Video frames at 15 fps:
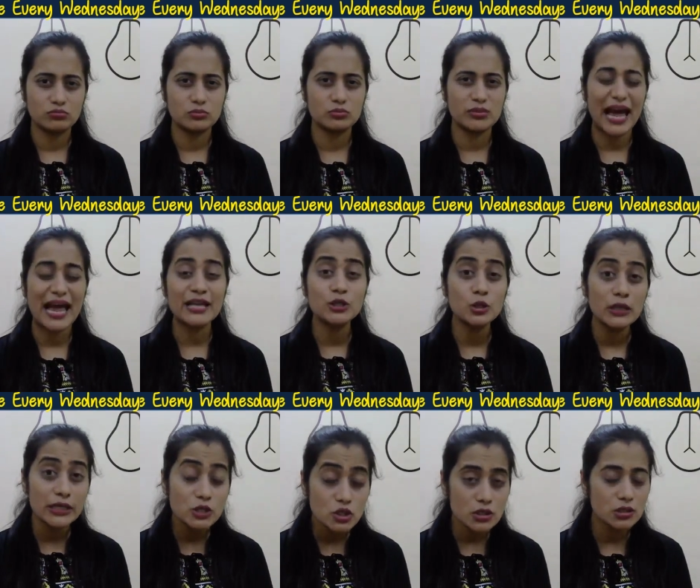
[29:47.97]

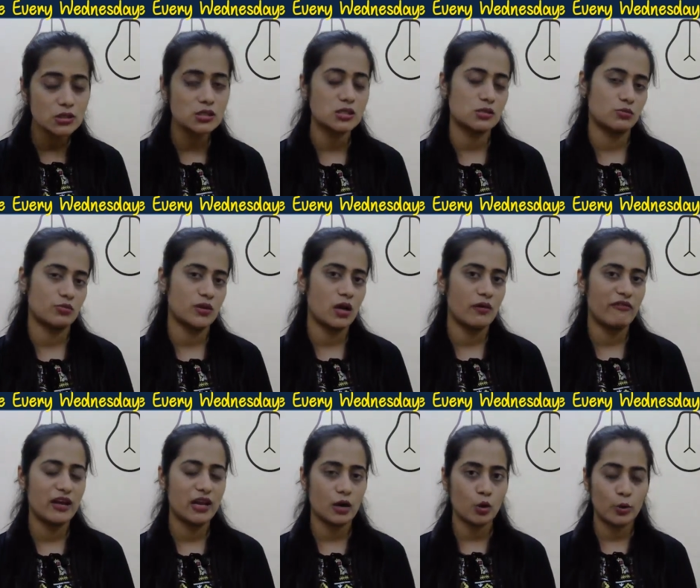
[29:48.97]
calculations
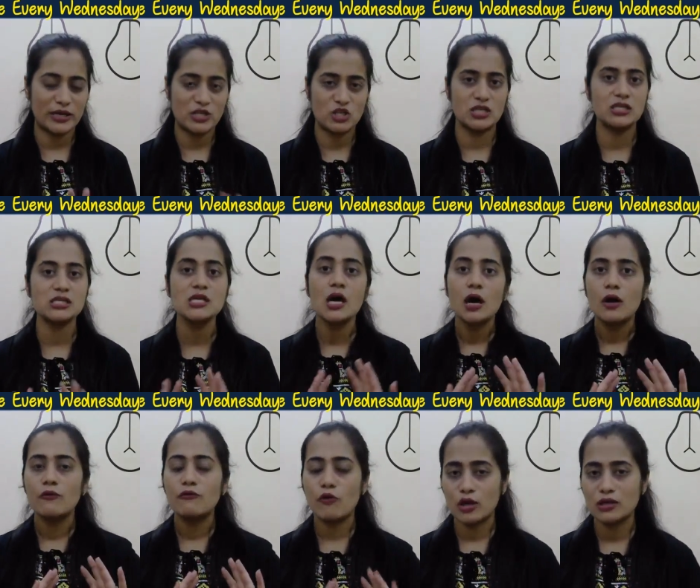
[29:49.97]
wala questions
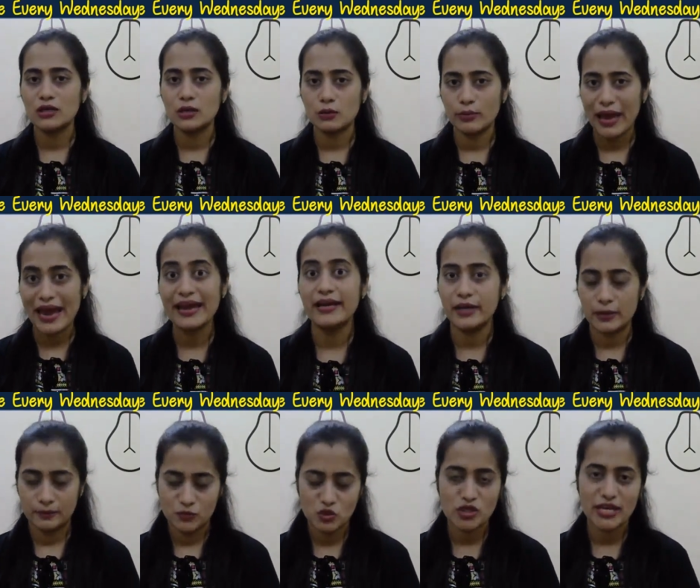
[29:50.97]
for the end,
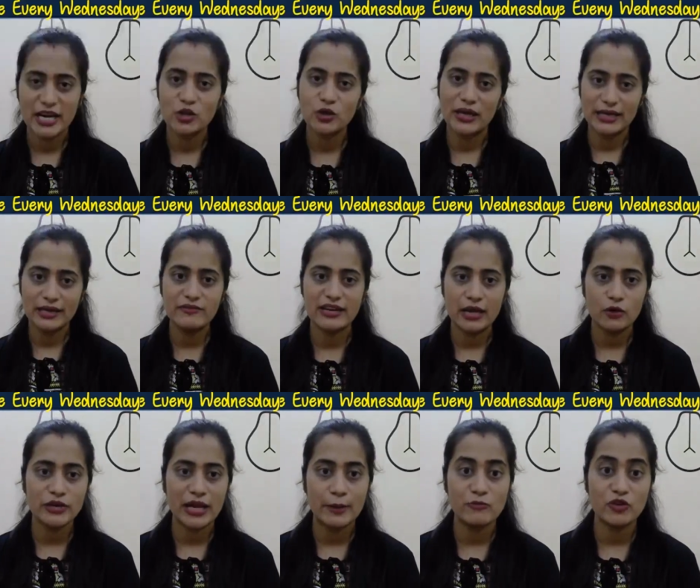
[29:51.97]
so that you can give enough
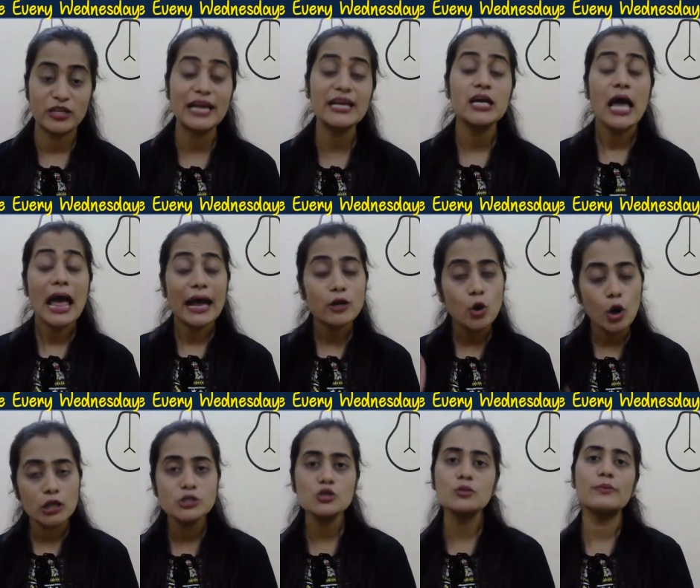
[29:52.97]
time for that. And
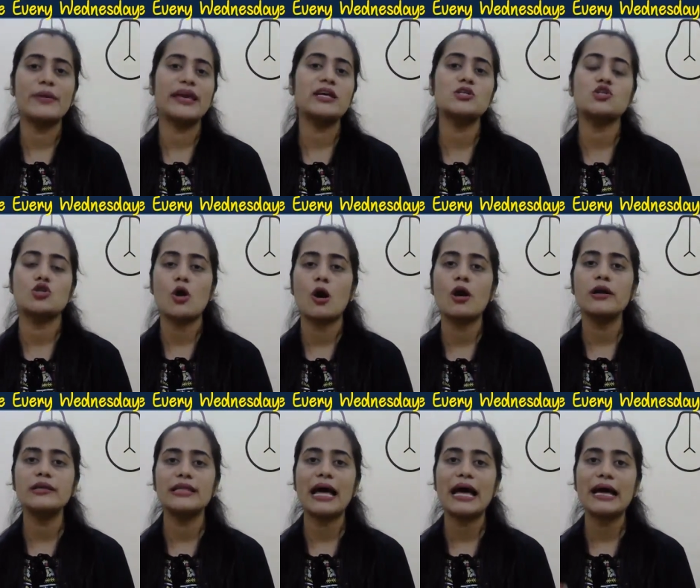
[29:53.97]
also make sure
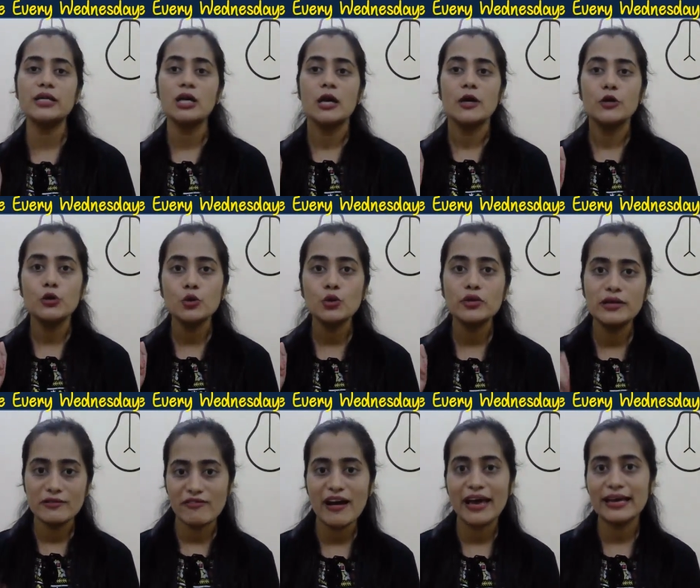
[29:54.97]
that you
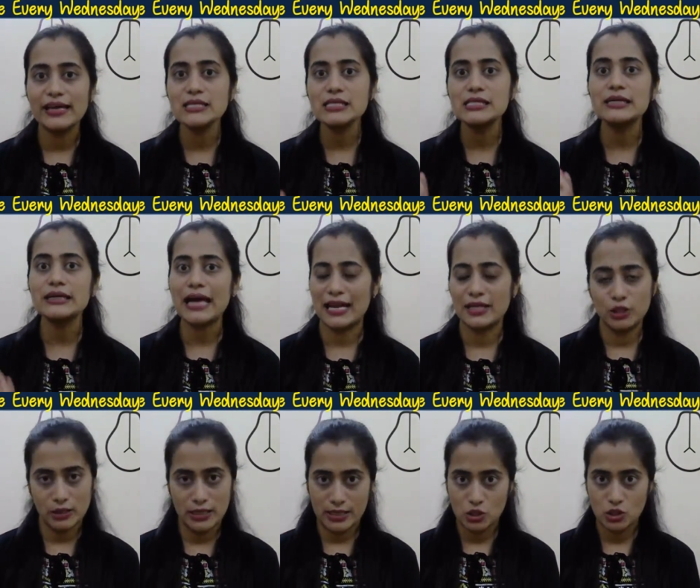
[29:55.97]
revise the
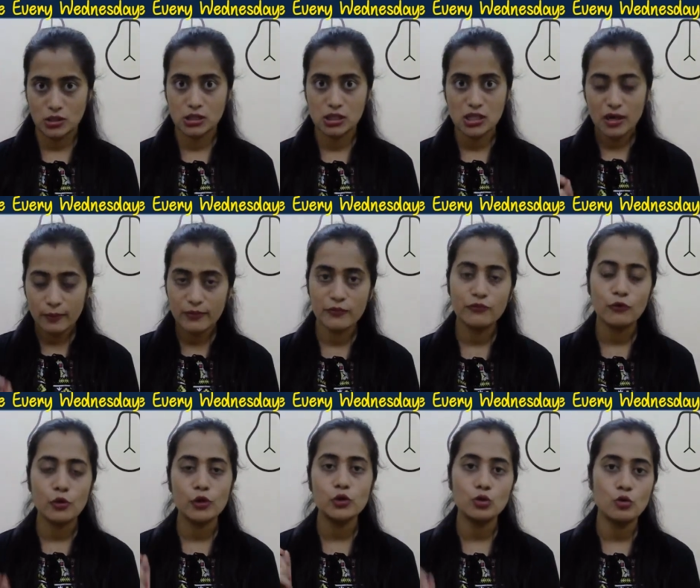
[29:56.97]
calculations before
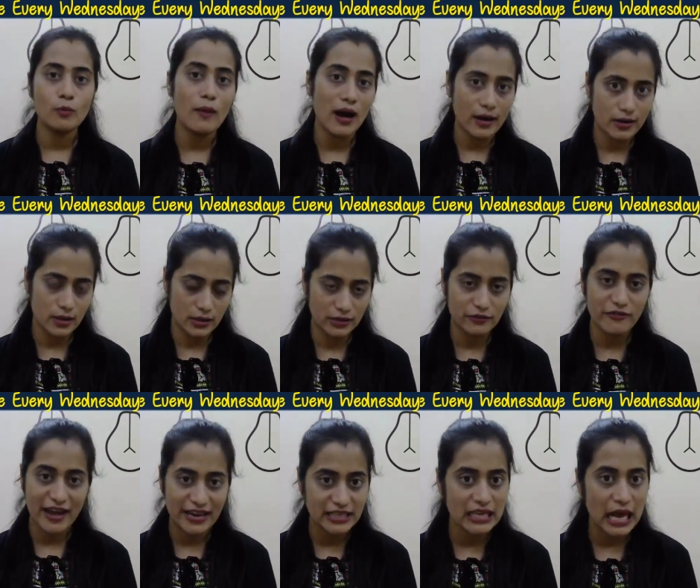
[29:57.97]
you mark the
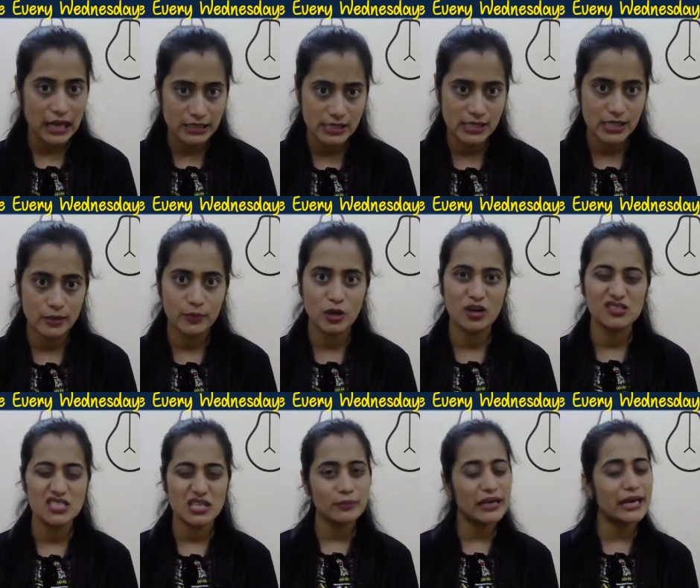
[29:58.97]
final answer, because
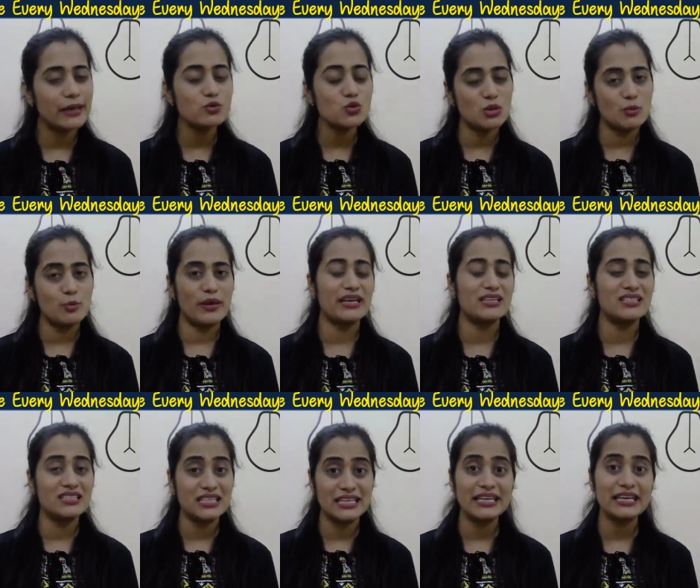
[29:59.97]
sometimes we make
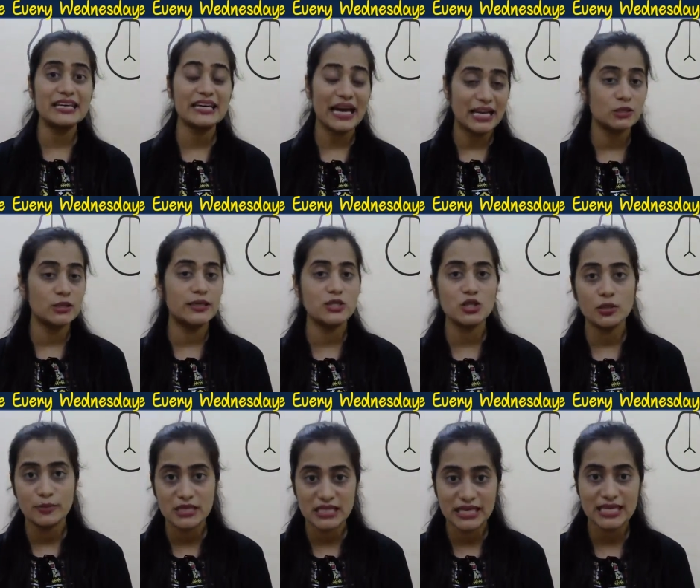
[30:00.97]
silly calculation
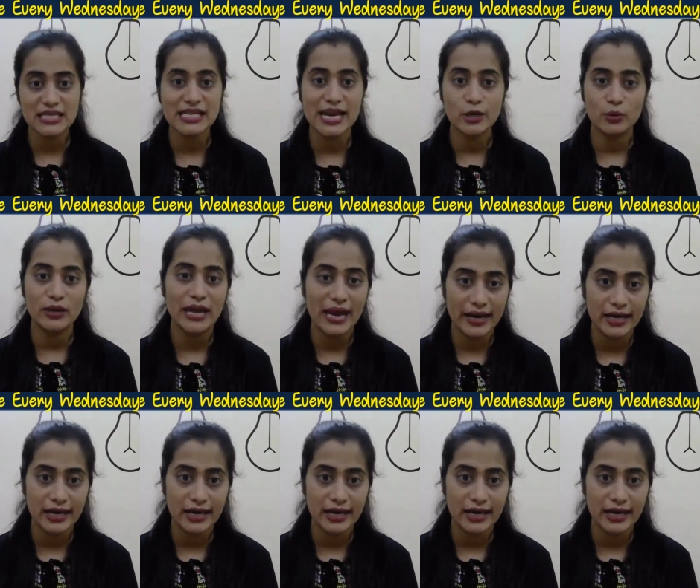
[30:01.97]
mistakes and we end